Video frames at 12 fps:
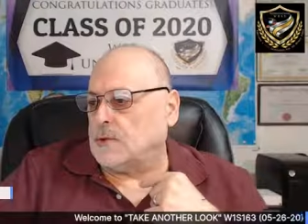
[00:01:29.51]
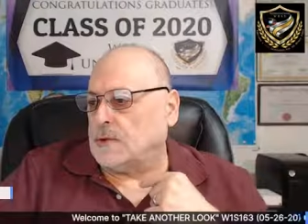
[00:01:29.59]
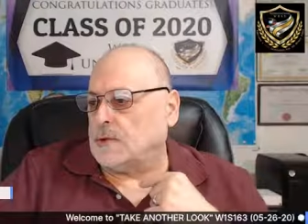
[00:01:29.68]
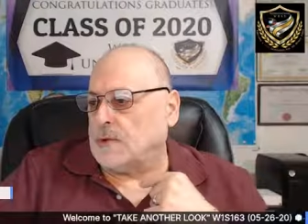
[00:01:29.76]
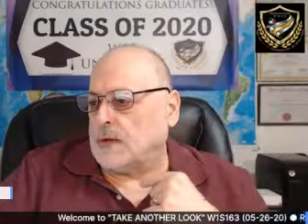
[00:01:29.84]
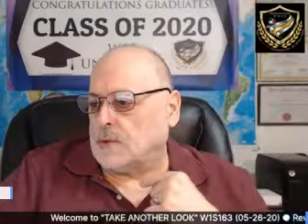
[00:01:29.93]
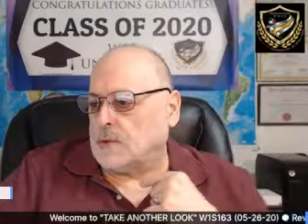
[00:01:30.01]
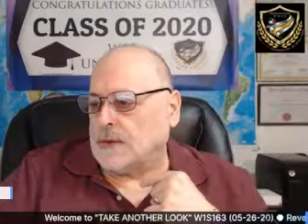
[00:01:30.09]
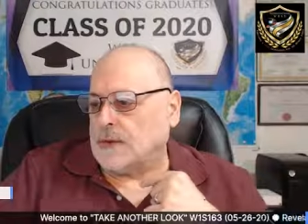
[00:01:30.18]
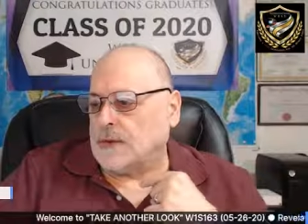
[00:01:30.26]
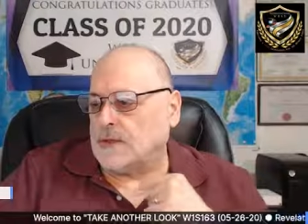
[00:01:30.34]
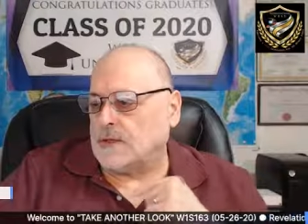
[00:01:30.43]
We
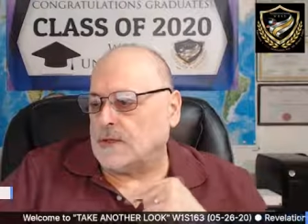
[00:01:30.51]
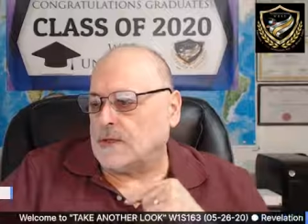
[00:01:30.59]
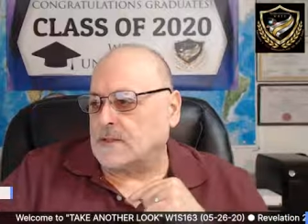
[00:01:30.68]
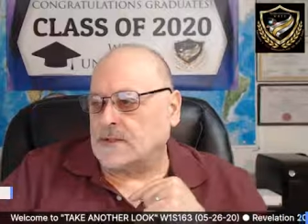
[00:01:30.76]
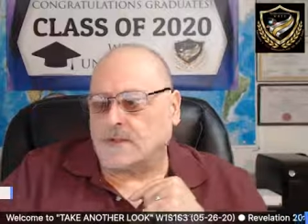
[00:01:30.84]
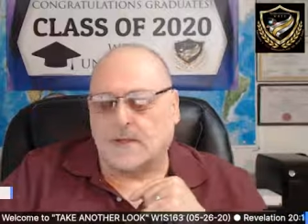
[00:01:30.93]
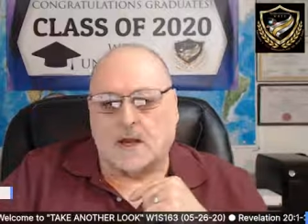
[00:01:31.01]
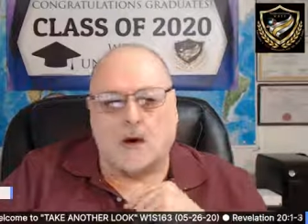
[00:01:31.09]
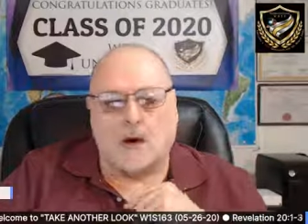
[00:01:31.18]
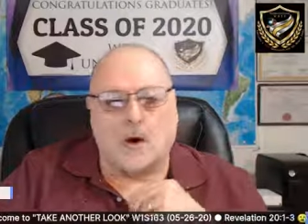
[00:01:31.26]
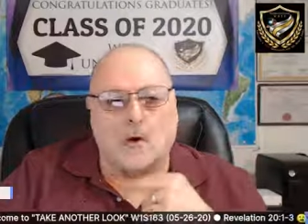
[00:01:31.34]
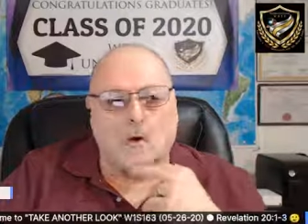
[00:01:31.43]
graduated
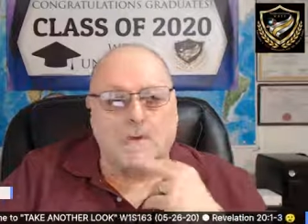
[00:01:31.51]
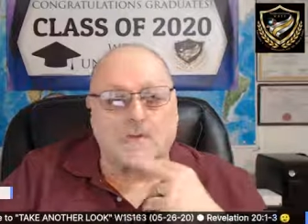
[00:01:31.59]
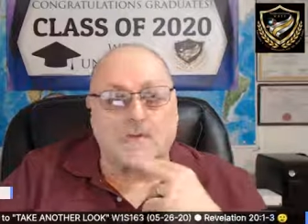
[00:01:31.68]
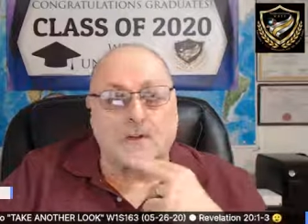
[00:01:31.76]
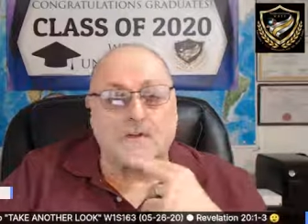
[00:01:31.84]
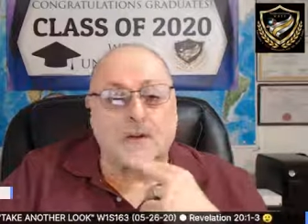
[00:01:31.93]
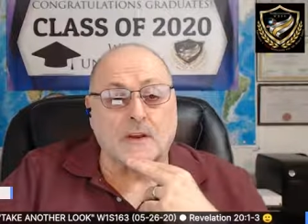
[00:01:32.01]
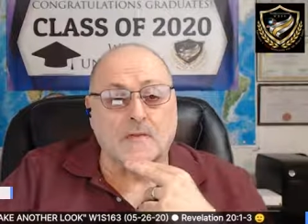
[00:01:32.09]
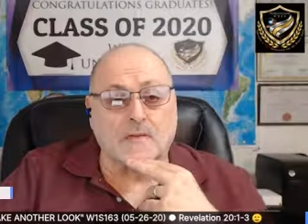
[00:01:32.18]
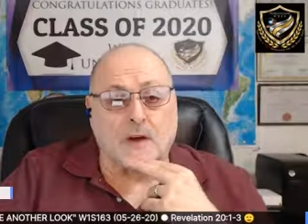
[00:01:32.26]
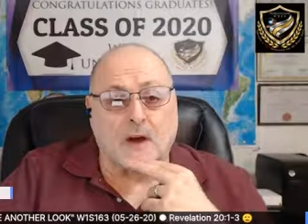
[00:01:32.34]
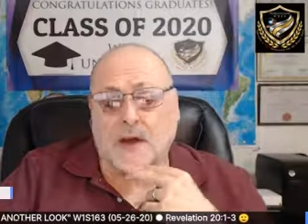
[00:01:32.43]
uh,
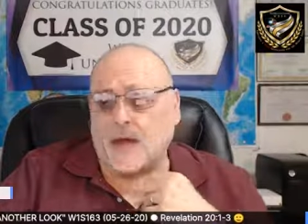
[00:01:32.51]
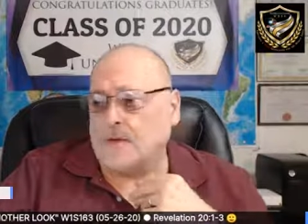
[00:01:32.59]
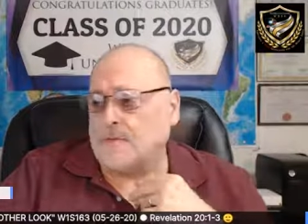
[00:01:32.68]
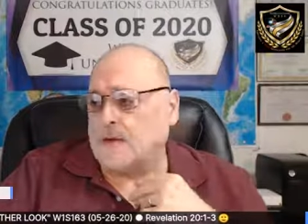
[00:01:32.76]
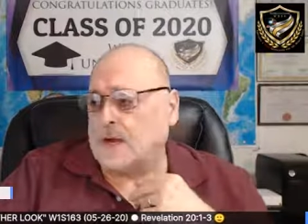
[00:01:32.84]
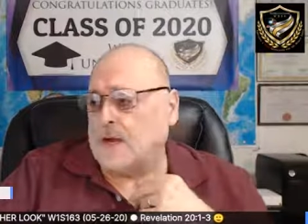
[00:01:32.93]
75